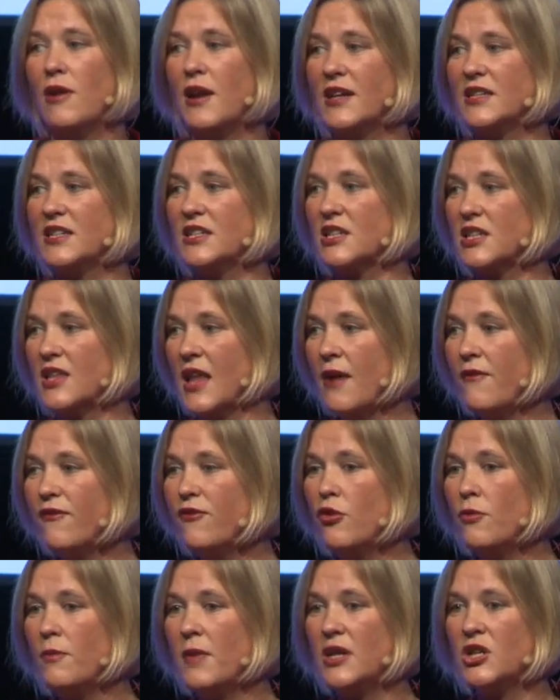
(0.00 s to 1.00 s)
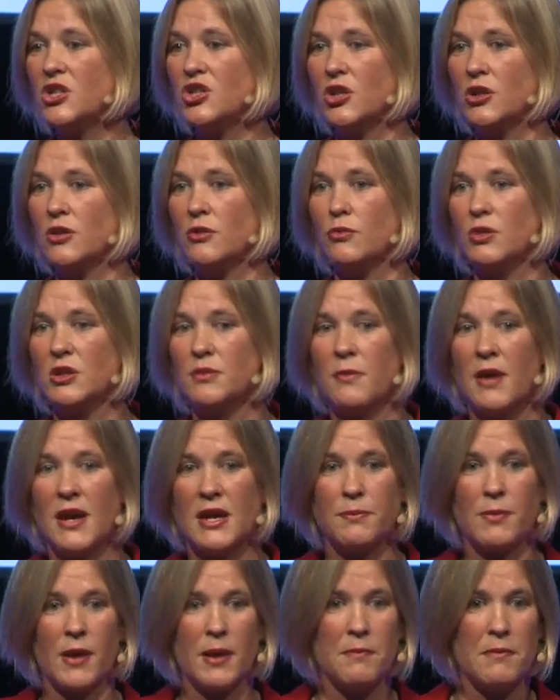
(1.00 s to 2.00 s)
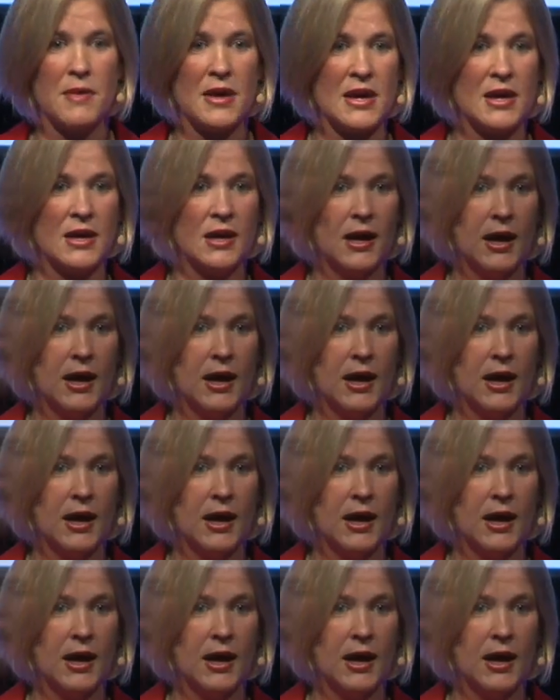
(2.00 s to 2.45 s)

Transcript: relating to that formation was made by me